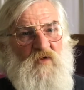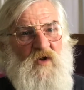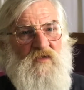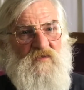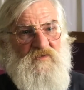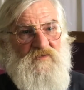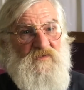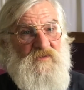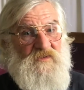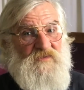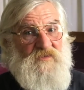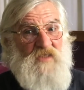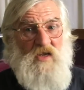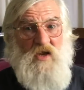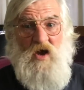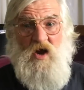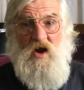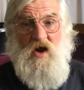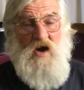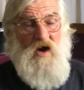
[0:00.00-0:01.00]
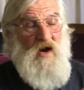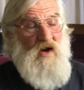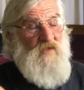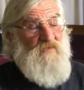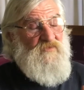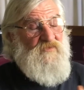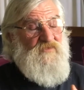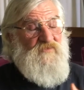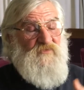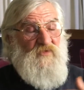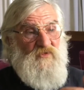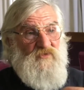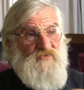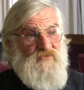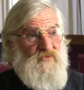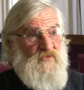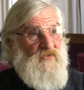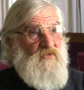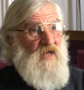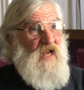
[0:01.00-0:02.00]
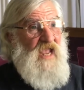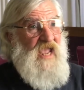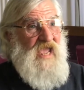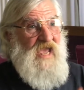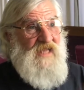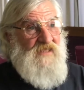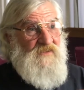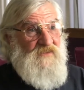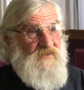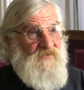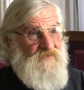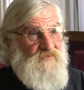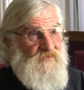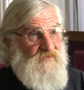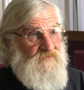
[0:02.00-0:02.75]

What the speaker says: all of this. All of those are added